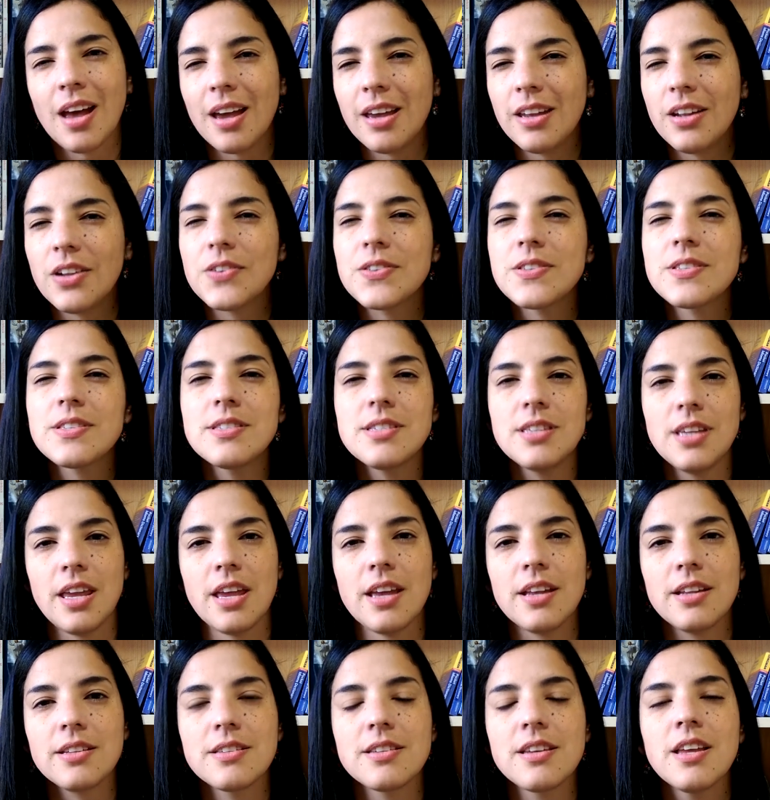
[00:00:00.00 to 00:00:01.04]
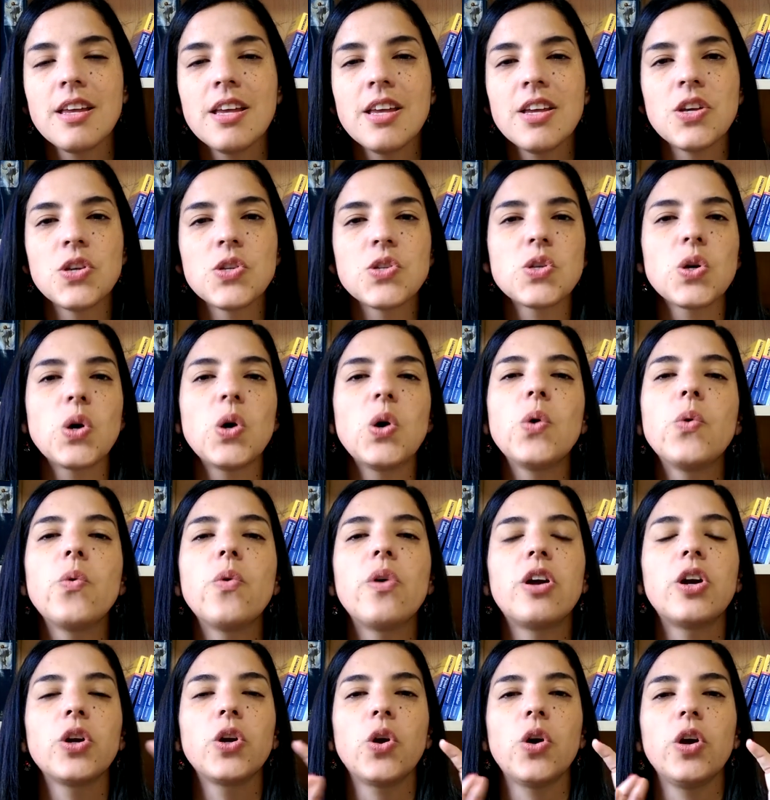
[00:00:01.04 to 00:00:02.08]
I don't see it. So
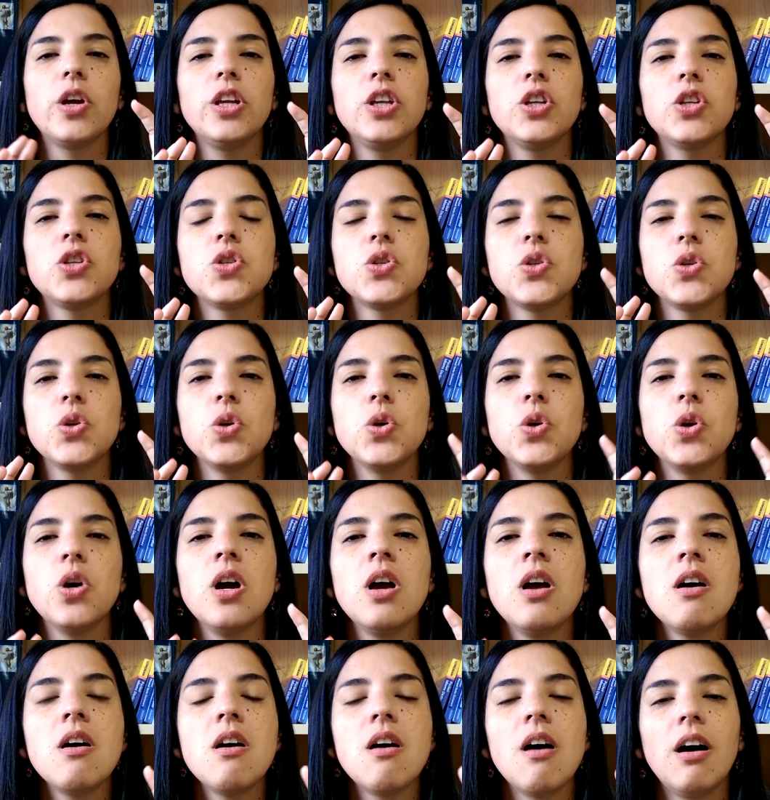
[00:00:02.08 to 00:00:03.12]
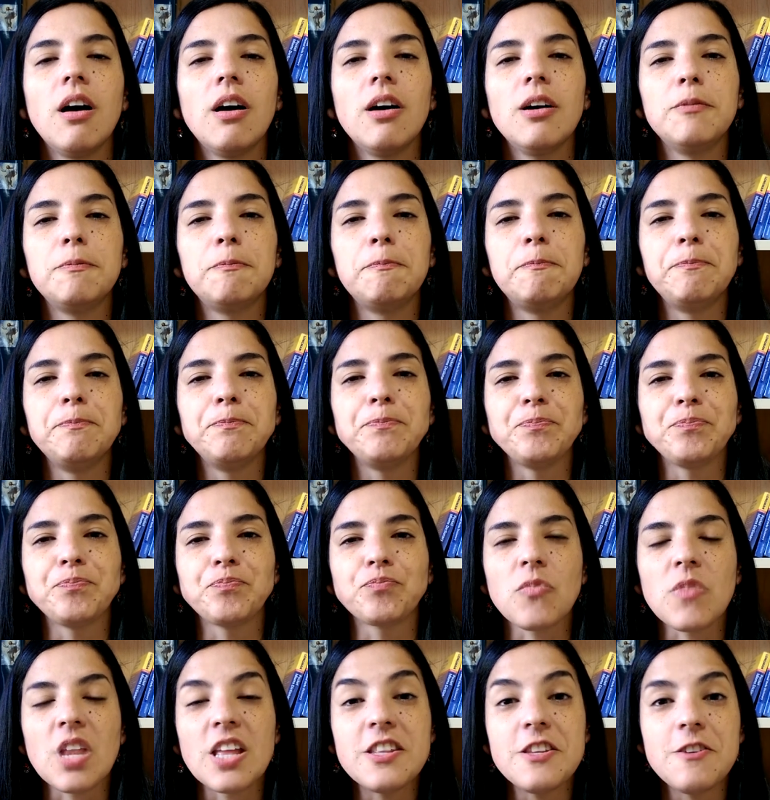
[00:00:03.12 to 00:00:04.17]
we're going to
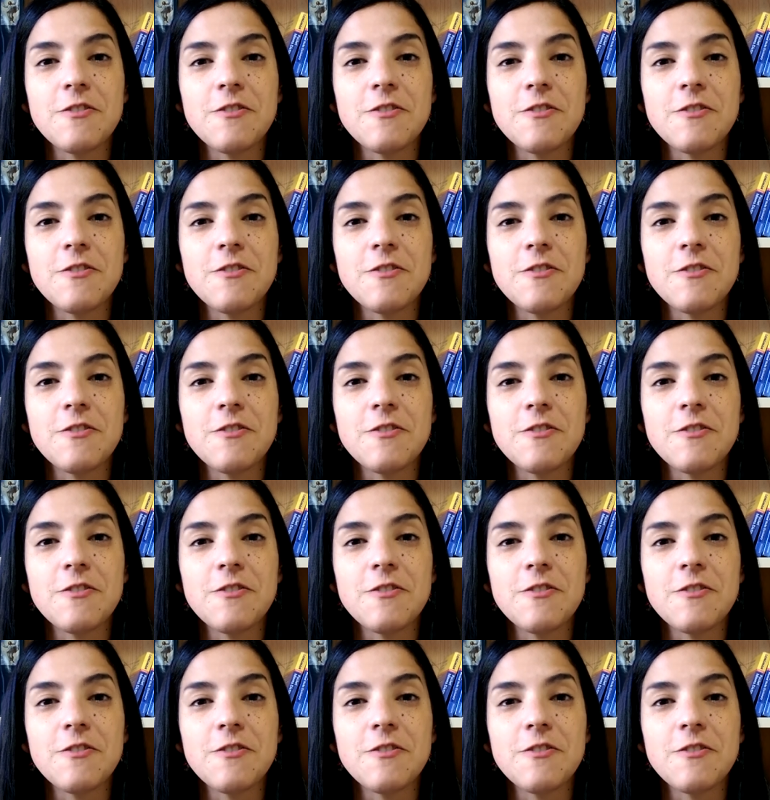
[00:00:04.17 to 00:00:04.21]
um,